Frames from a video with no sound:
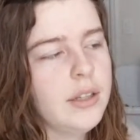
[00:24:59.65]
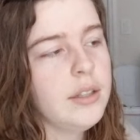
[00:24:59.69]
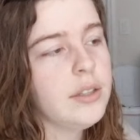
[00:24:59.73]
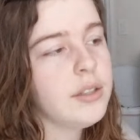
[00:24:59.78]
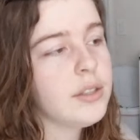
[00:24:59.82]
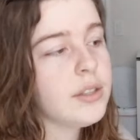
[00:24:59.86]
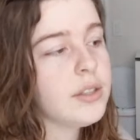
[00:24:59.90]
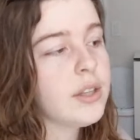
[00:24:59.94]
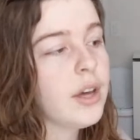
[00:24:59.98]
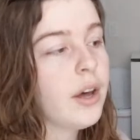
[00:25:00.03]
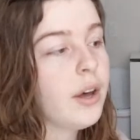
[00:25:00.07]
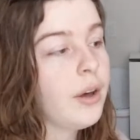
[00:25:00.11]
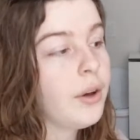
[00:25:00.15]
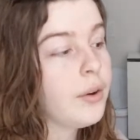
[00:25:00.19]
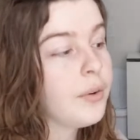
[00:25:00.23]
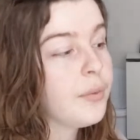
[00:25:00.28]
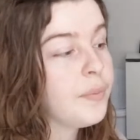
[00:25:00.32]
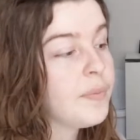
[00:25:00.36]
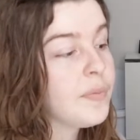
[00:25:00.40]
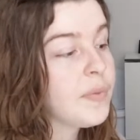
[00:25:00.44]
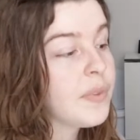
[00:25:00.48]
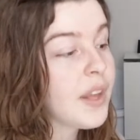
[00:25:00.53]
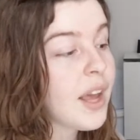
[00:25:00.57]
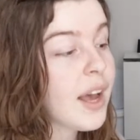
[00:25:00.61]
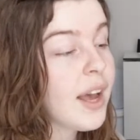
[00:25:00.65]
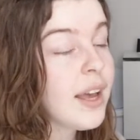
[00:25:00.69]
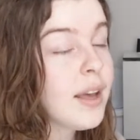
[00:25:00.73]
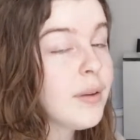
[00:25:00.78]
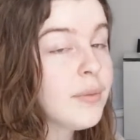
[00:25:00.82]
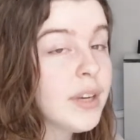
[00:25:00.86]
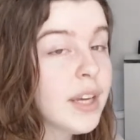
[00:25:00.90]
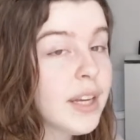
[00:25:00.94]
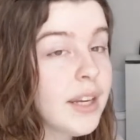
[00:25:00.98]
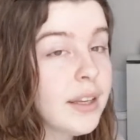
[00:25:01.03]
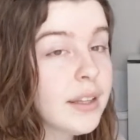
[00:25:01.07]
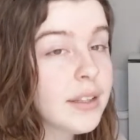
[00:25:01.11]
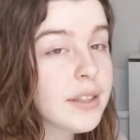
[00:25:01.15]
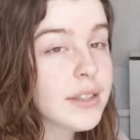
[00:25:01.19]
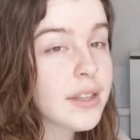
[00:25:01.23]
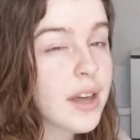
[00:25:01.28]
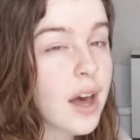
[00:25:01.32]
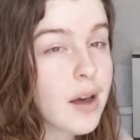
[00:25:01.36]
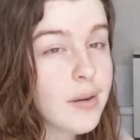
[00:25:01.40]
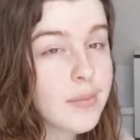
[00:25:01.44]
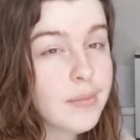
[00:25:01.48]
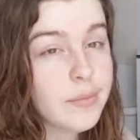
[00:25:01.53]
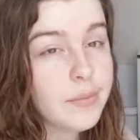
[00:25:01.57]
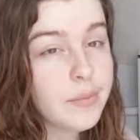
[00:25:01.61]
So I am getting
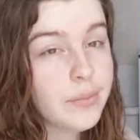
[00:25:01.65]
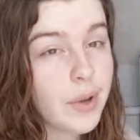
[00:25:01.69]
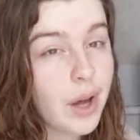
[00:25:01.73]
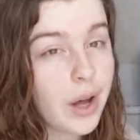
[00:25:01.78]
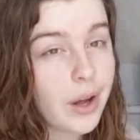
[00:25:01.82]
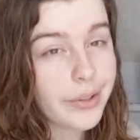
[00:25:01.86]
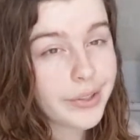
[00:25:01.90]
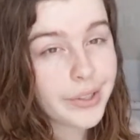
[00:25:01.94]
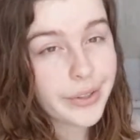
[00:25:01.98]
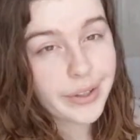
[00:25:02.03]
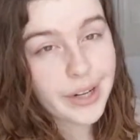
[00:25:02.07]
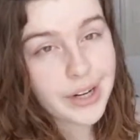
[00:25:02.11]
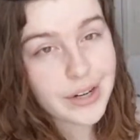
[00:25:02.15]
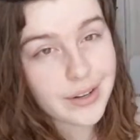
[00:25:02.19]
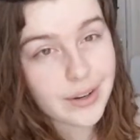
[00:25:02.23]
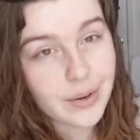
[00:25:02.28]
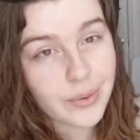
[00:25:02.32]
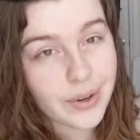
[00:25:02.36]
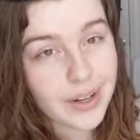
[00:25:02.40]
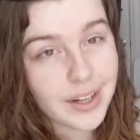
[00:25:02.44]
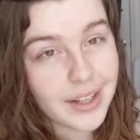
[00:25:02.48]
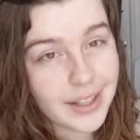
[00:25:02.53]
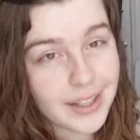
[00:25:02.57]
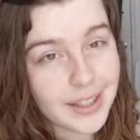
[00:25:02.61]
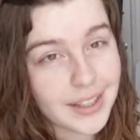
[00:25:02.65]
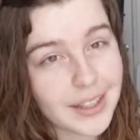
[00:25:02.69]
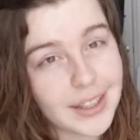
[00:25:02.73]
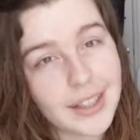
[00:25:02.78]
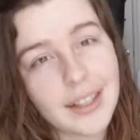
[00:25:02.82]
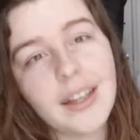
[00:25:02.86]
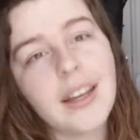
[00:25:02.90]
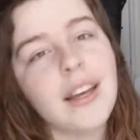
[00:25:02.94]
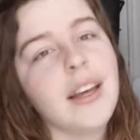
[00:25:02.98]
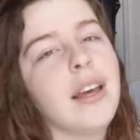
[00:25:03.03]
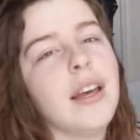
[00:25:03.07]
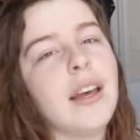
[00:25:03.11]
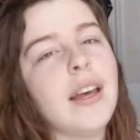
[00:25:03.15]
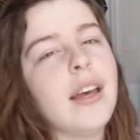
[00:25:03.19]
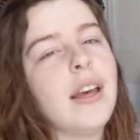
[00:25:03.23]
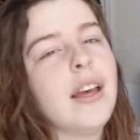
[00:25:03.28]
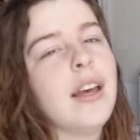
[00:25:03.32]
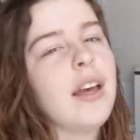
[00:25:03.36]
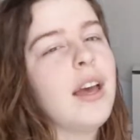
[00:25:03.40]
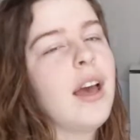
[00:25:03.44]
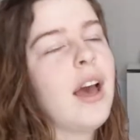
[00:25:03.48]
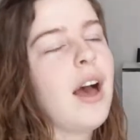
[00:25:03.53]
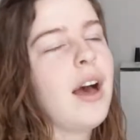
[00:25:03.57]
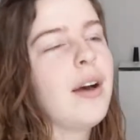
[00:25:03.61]
some alteration work.
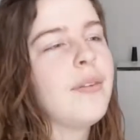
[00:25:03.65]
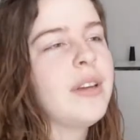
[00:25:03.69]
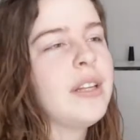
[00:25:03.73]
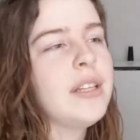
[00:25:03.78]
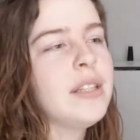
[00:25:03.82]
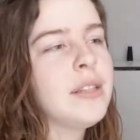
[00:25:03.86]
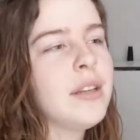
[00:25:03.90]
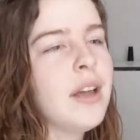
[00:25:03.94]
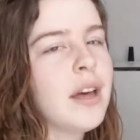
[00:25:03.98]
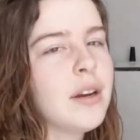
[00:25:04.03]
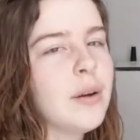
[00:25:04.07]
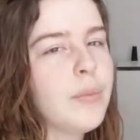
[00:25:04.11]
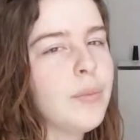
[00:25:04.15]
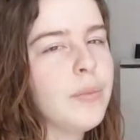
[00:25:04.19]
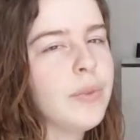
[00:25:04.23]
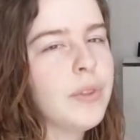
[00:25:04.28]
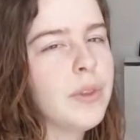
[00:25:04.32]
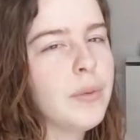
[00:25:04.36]
It's not the